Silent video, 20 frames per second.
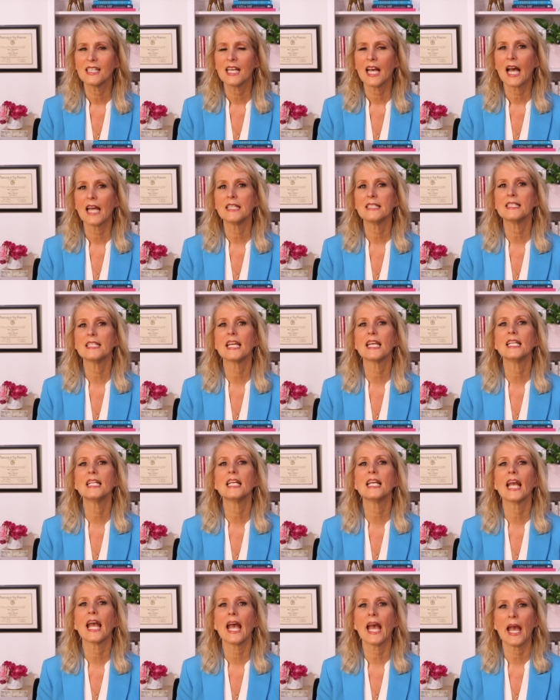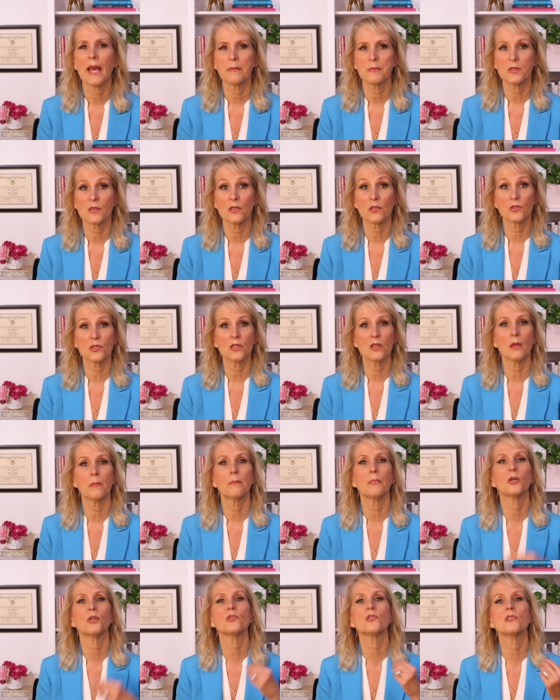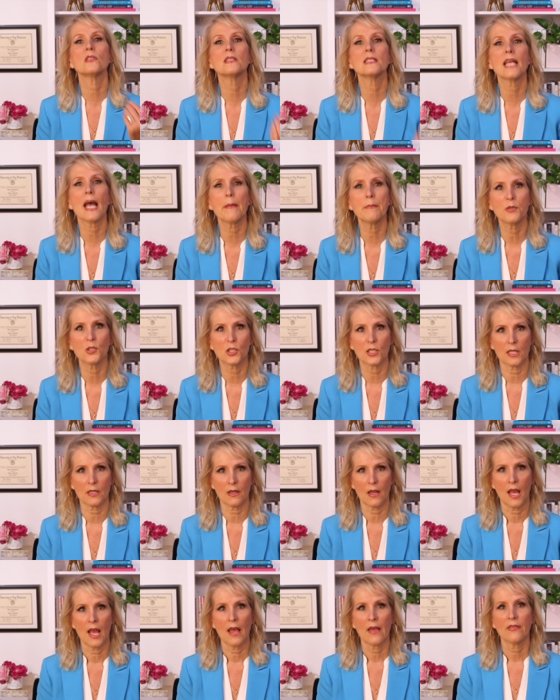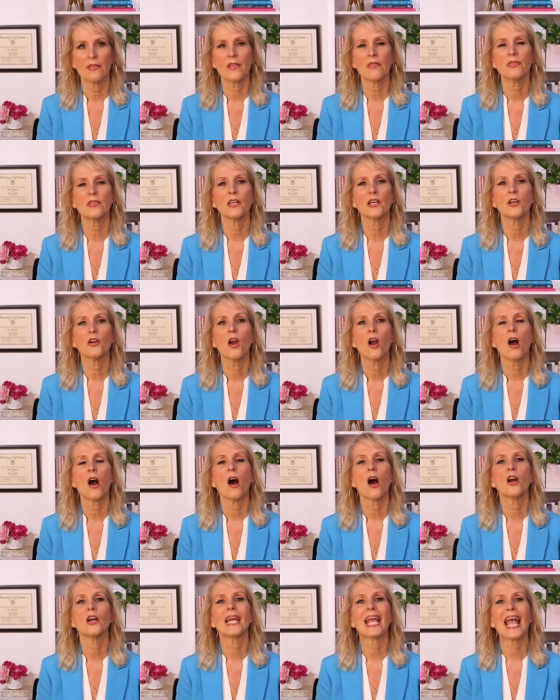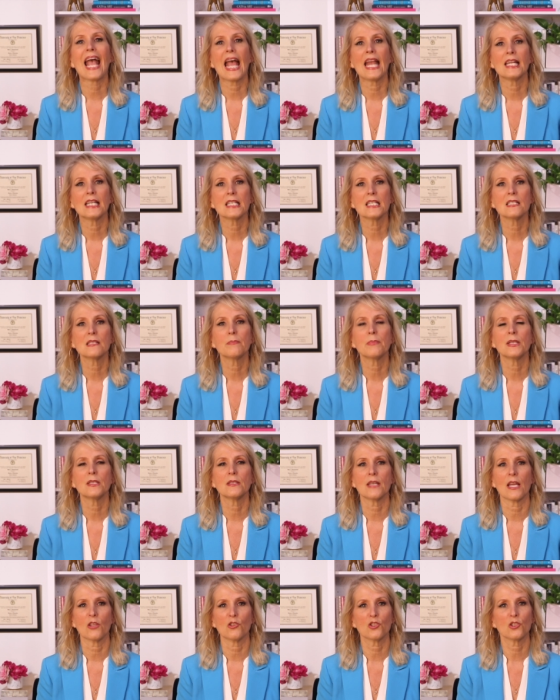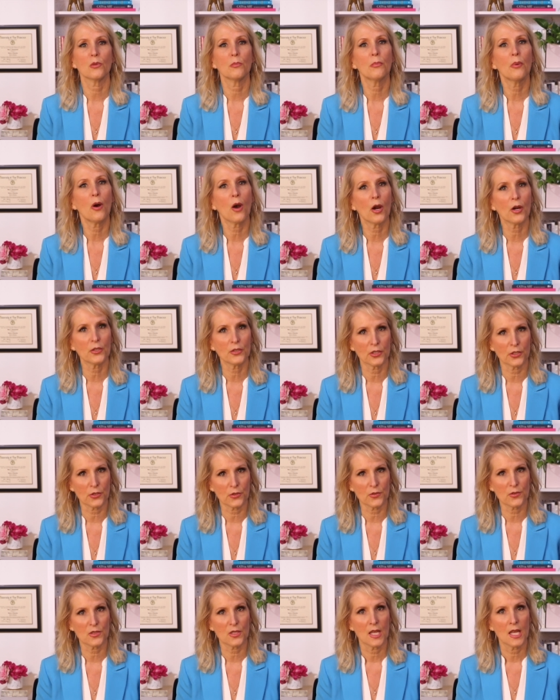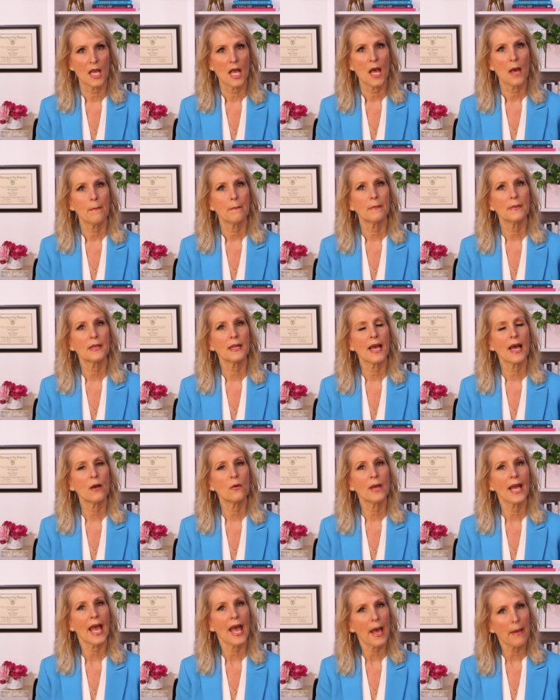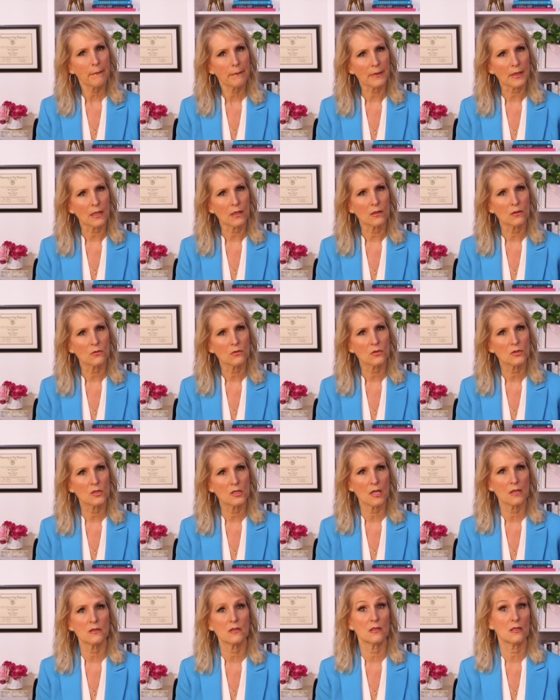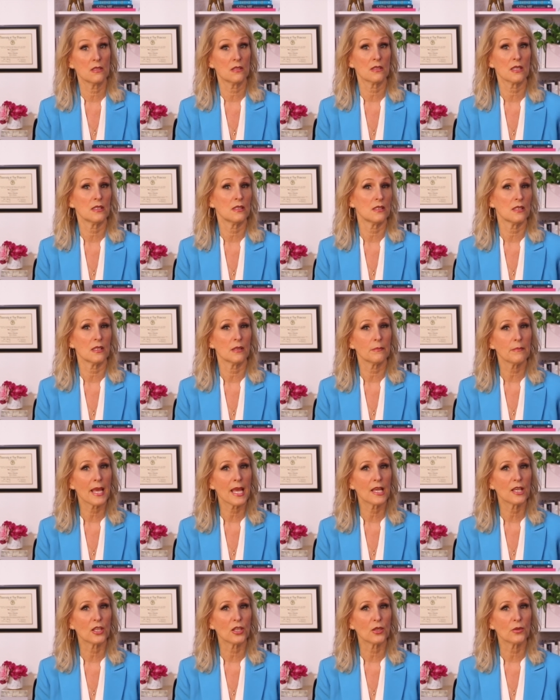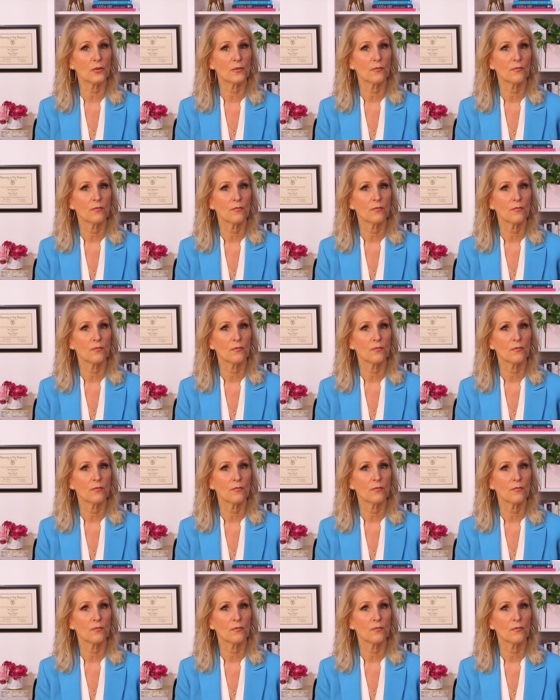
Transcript: On dating apps, there's the perception that there are endless potential partners. But how happy does this idea make you?